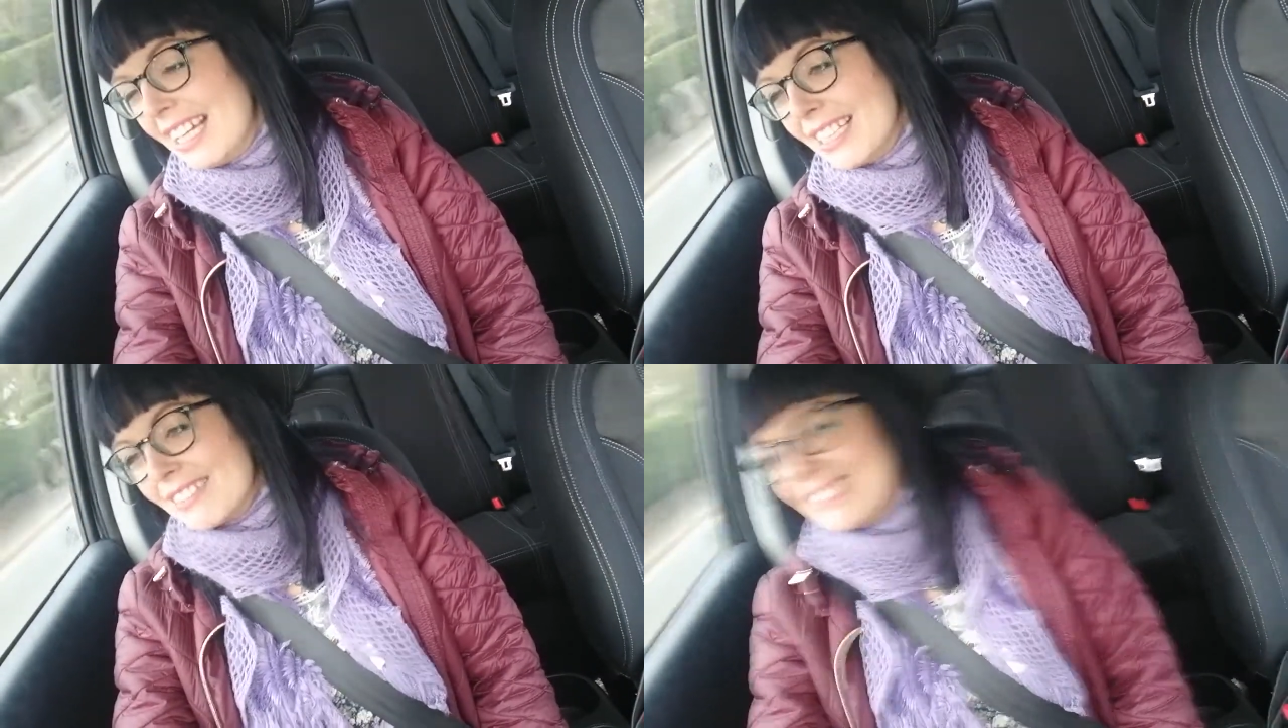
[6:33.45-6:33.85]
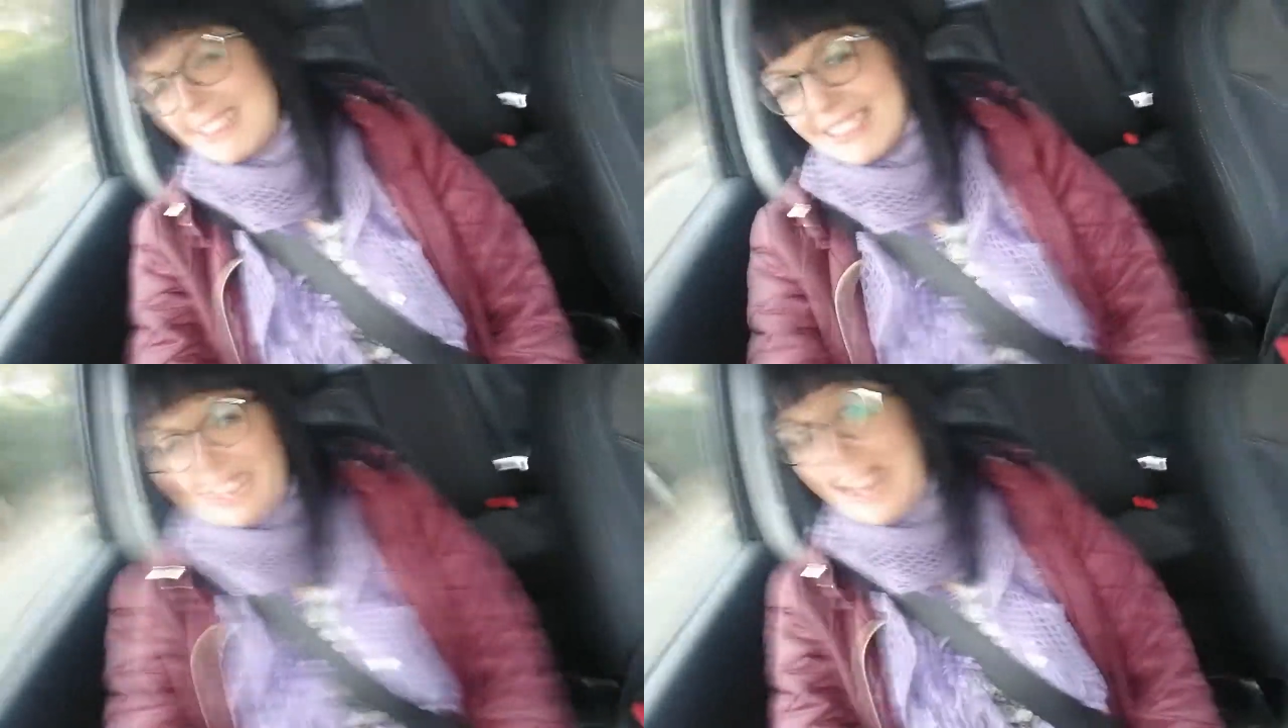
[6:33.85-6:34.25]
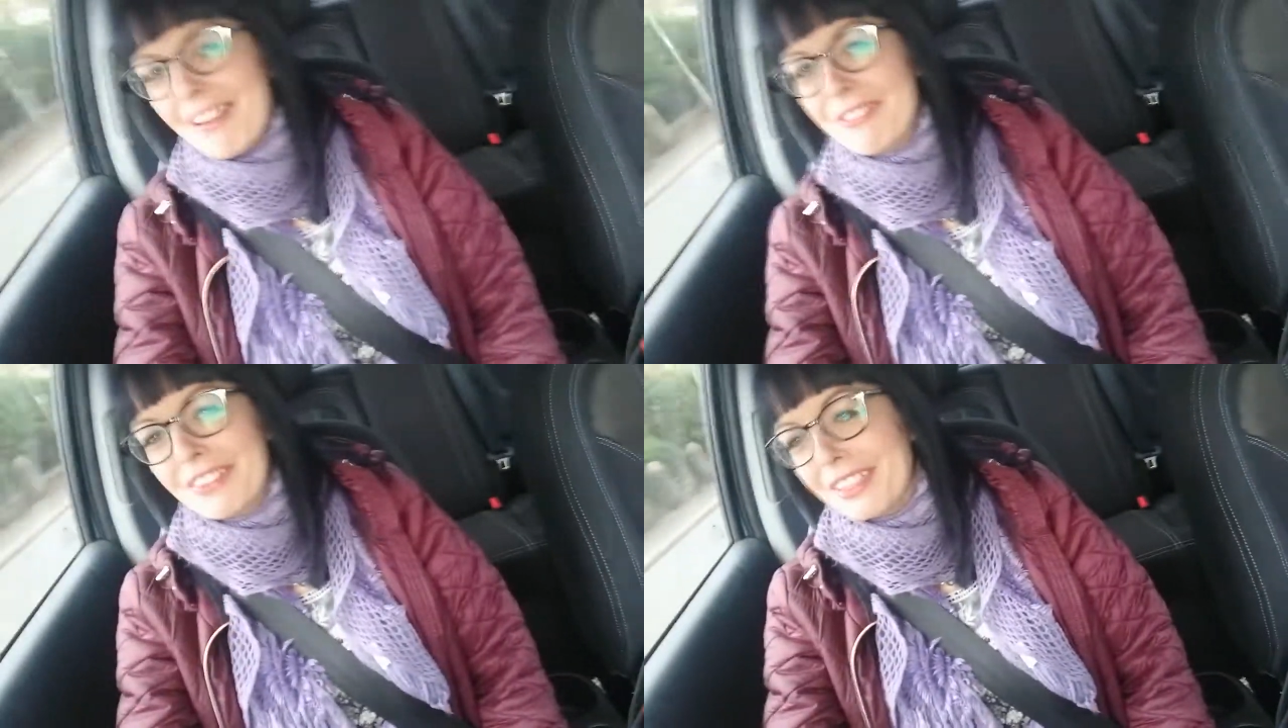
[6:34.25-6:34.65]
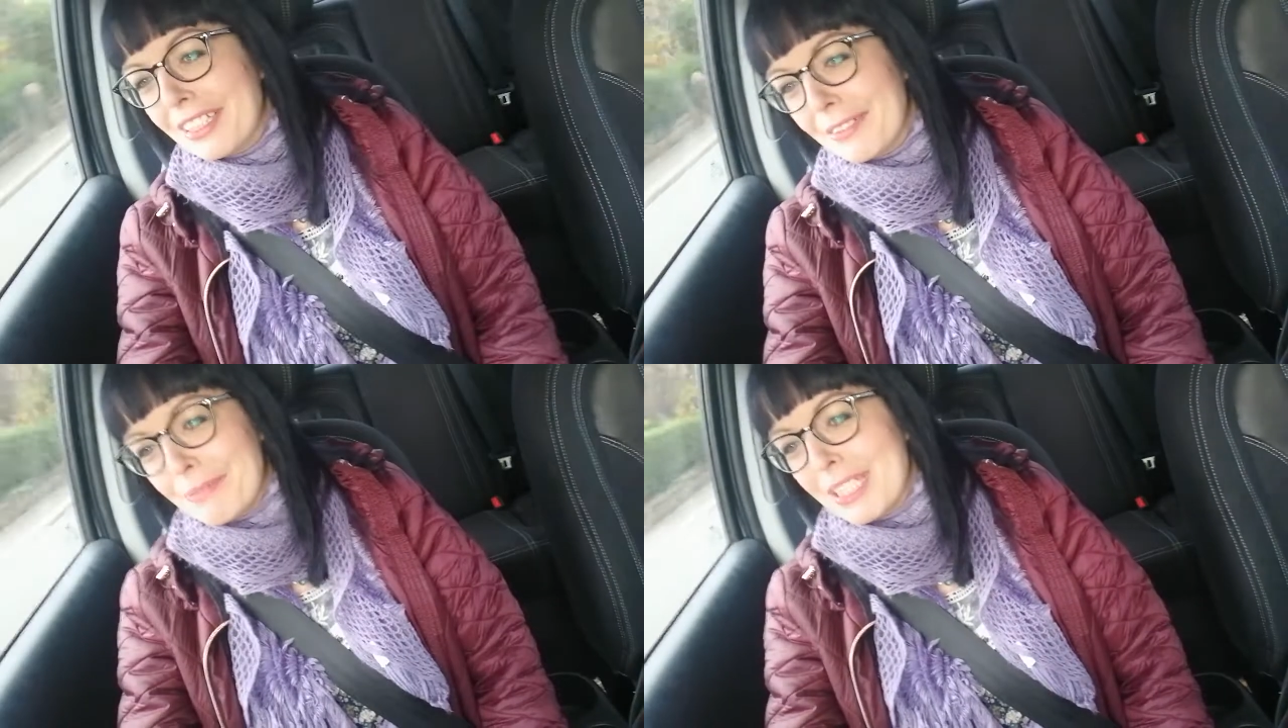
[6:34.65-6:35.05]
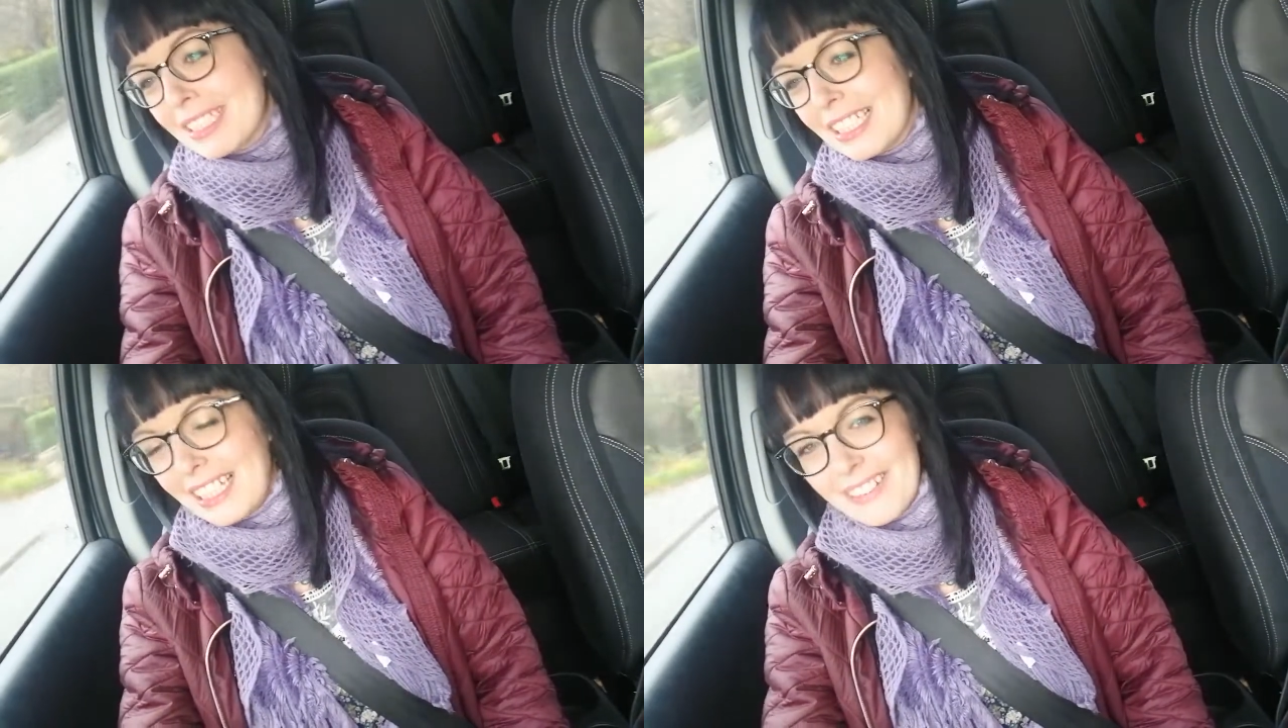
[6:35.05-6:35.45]
Sometimes they laugh at the bits
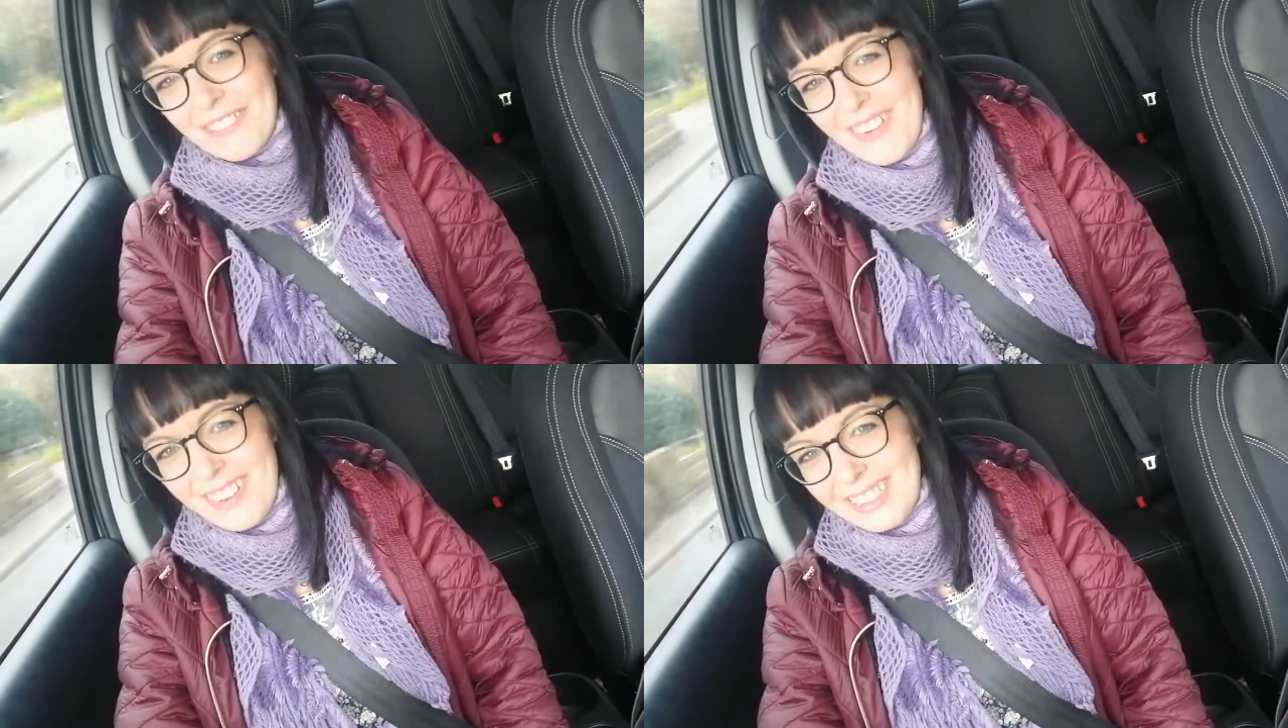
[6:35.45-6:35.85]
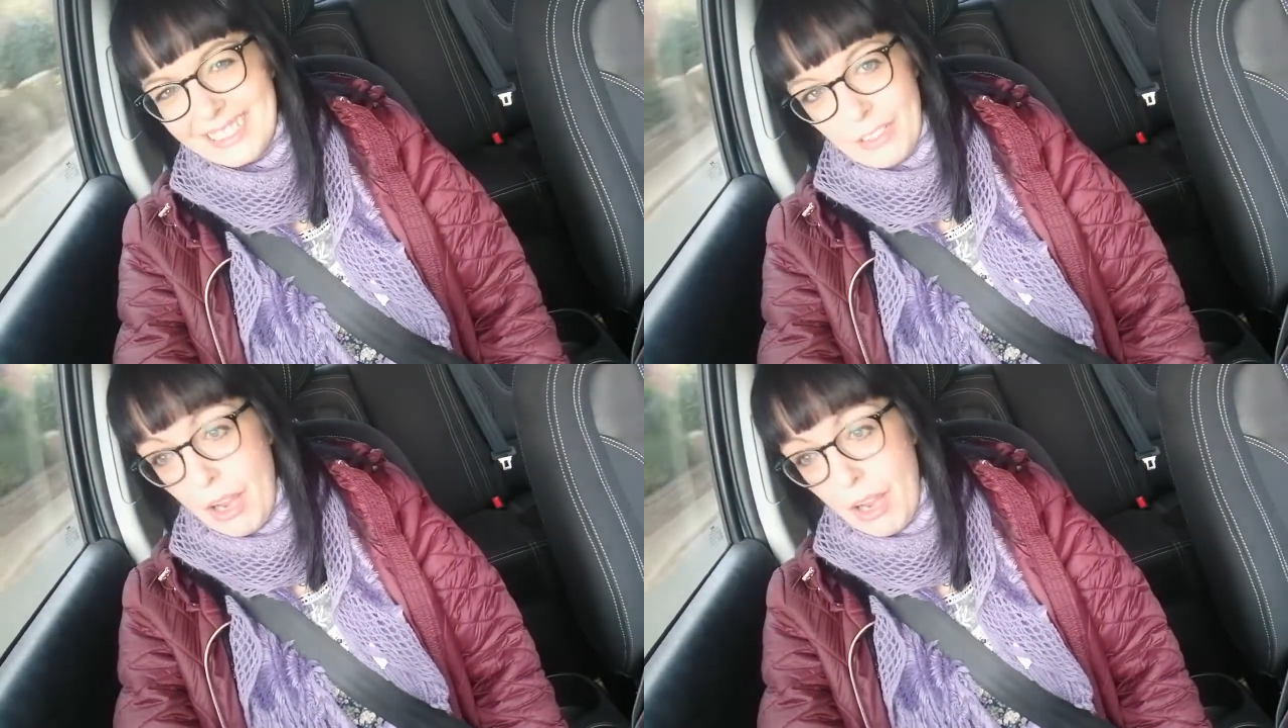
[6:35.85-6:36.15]
that, you know, what is,